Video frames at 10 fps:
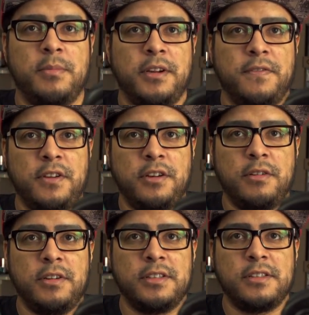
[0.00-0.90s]
but if you
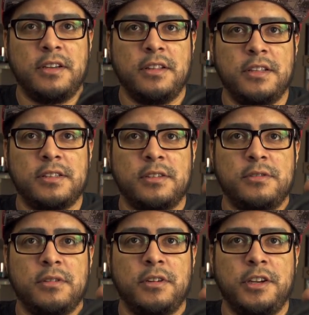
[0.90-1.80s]
notice on this controller,